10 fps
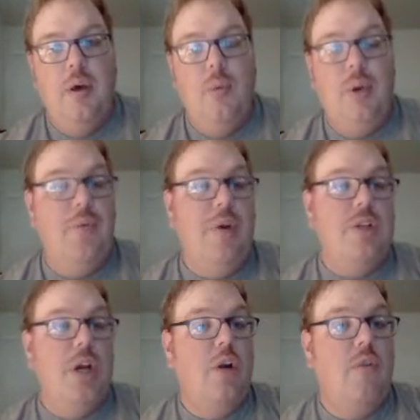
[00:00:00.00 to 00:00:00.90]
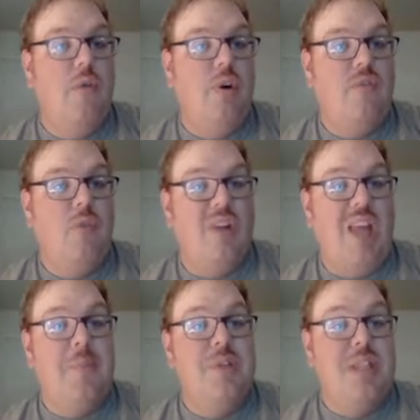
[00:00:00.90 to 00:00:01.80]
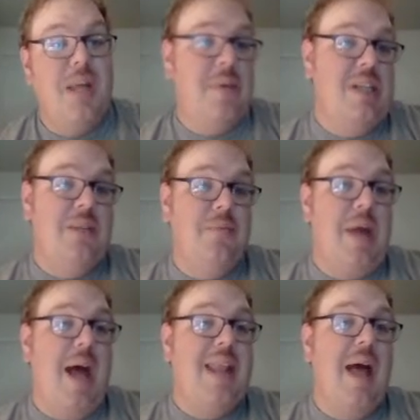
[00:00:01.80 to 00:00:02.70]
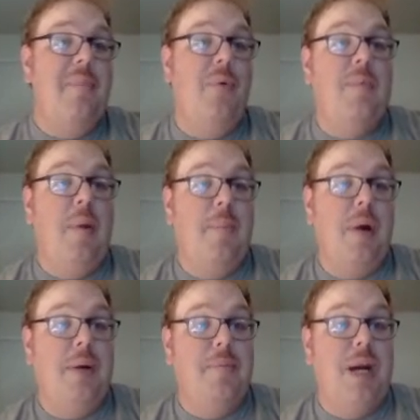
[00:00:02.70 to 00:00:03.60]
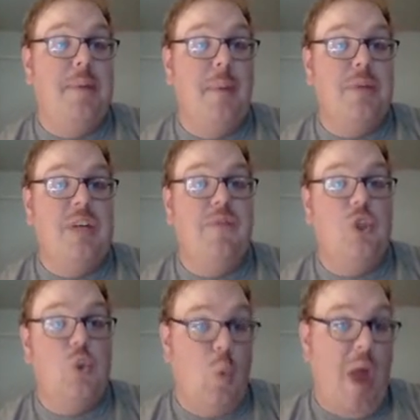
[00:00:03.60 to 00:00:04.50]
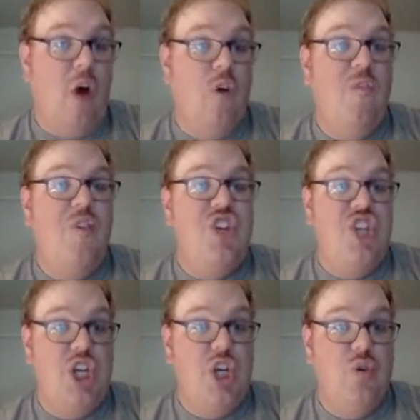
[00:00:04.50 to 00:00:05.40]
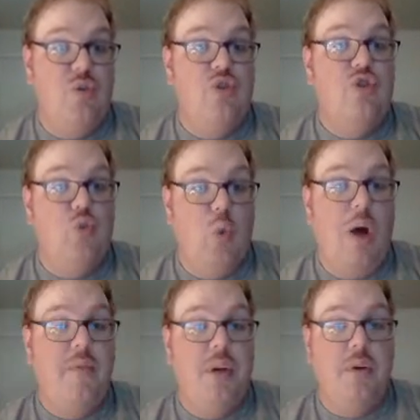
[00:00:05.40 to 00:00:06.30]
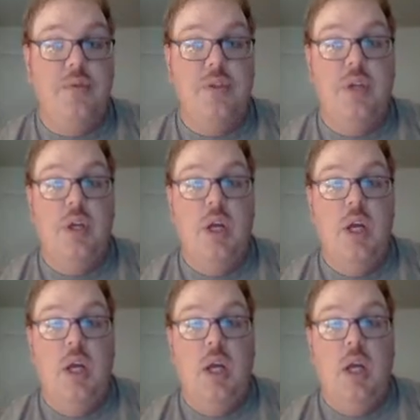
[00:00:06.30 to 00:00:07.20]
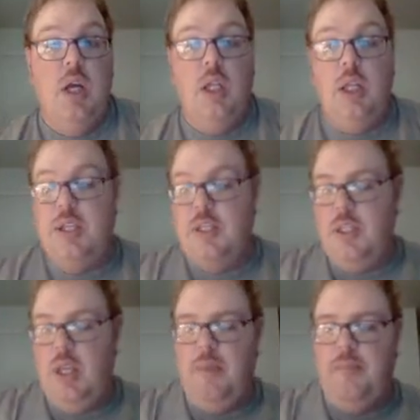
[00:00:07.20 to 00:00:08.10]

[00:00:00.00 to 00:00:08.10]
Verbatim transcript: When it reached 144, that was that means at that point, manga publishing for 12 years. 12 years. Let's see.